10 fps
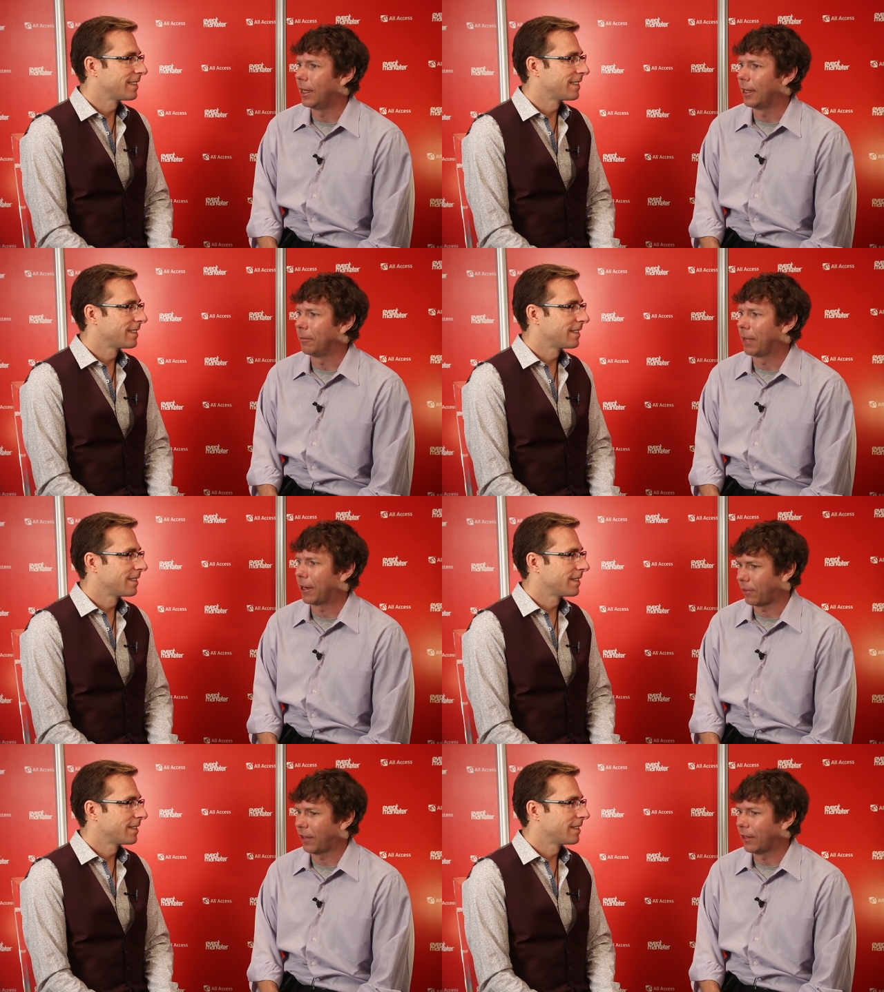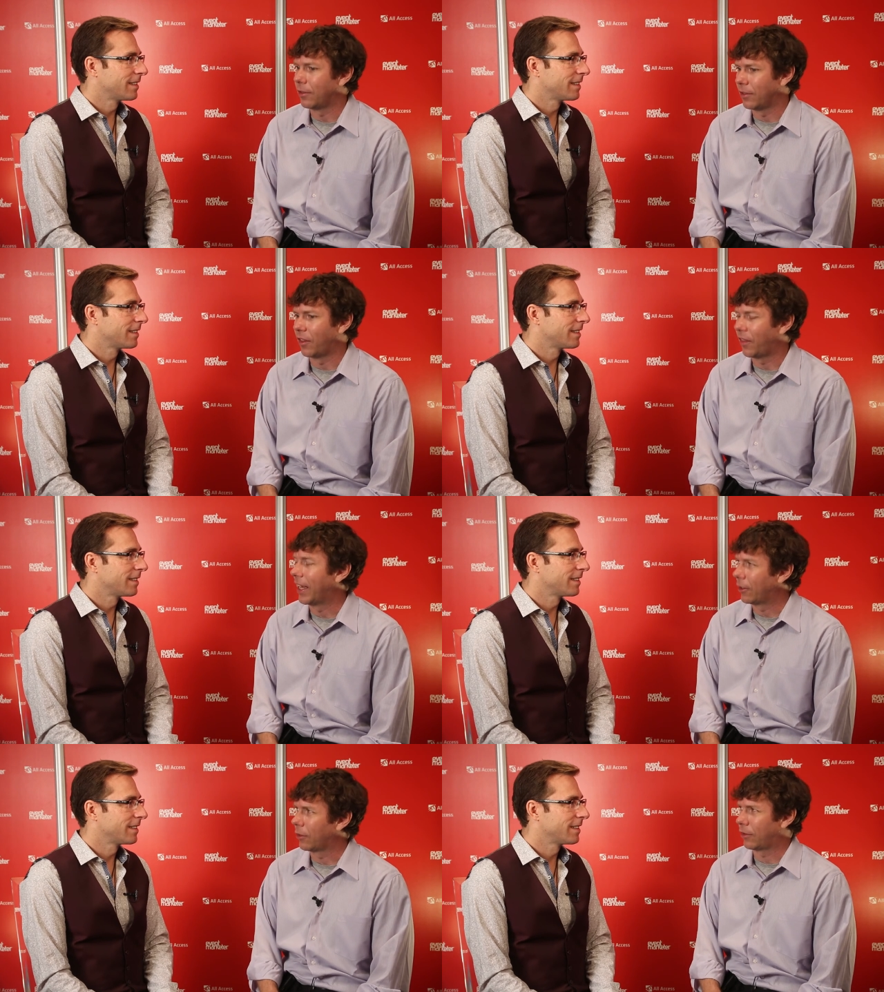Speaker 1: um, our challenges that
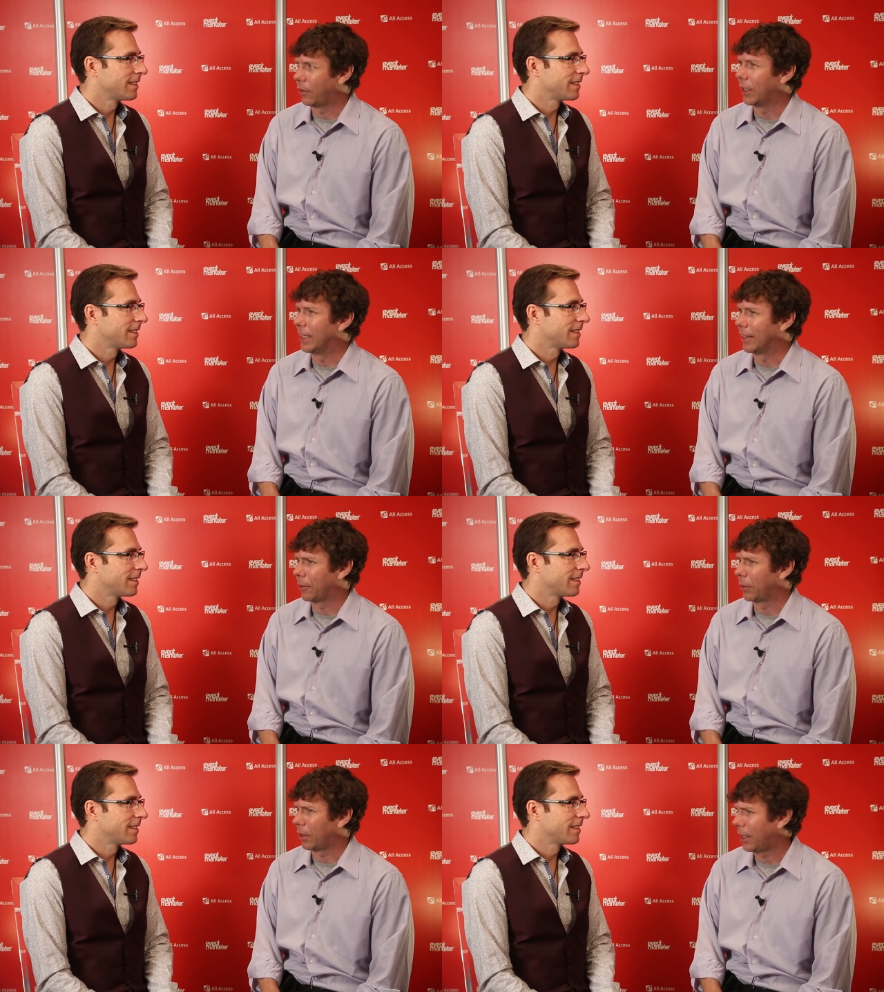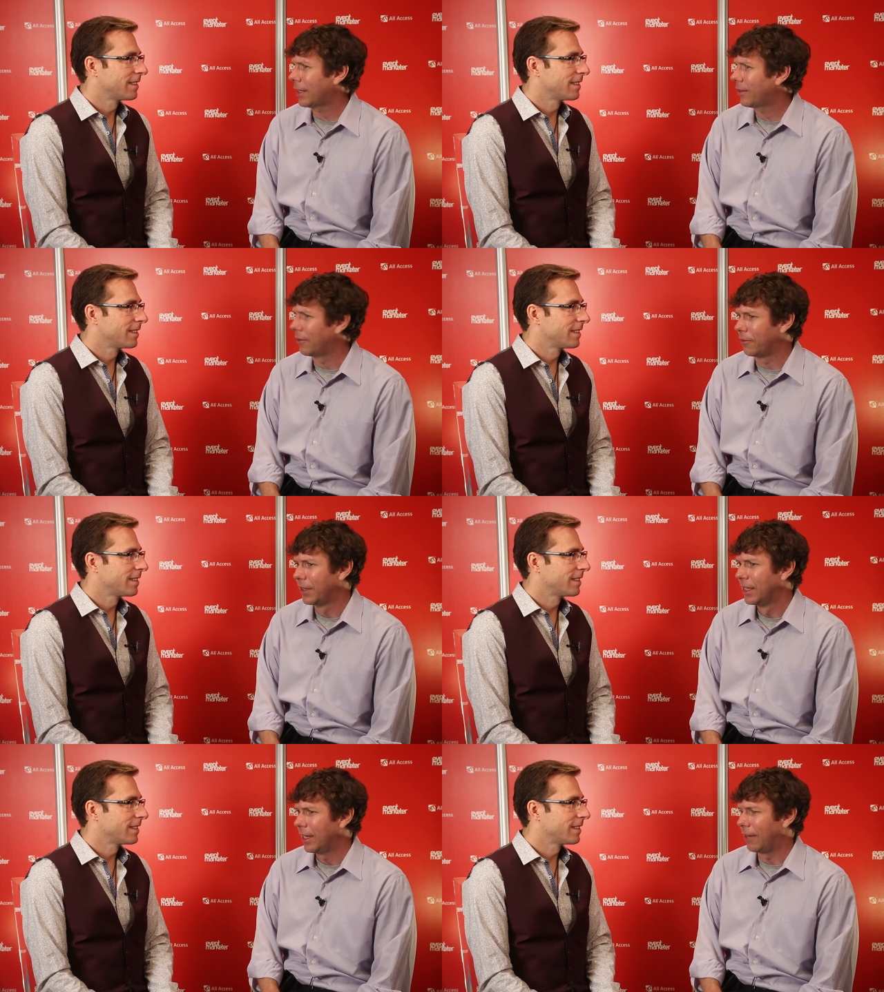they understood that there were lots of,
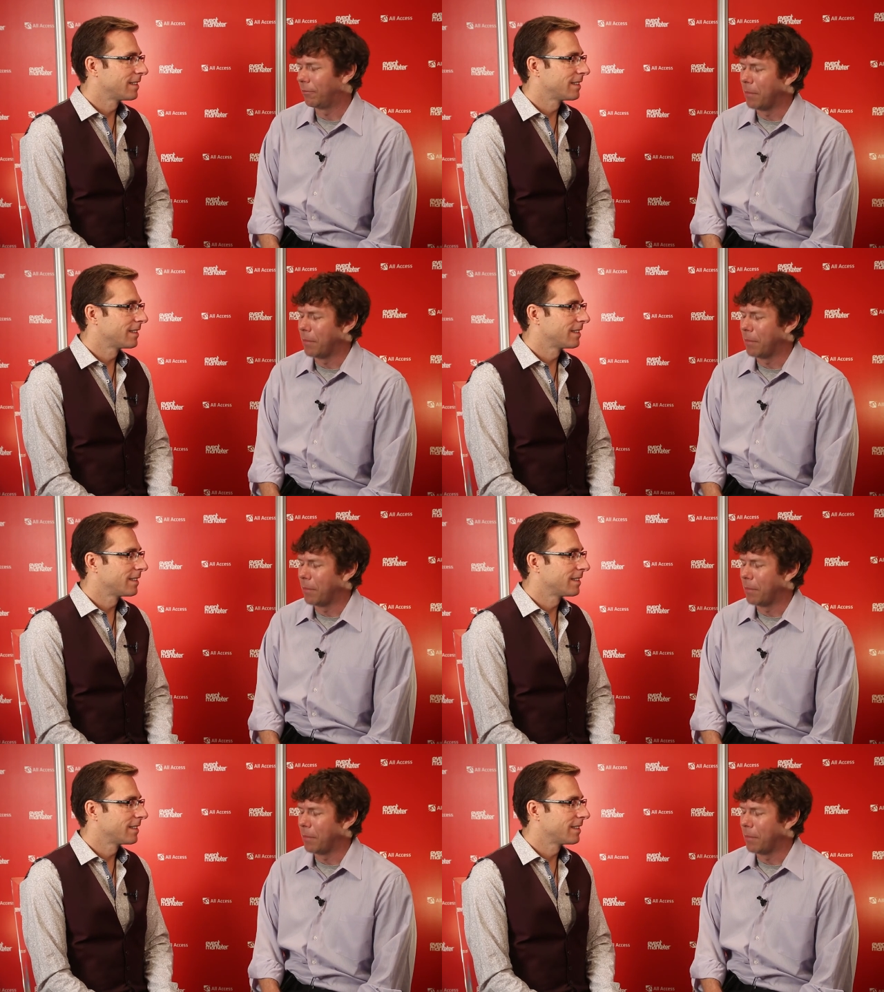of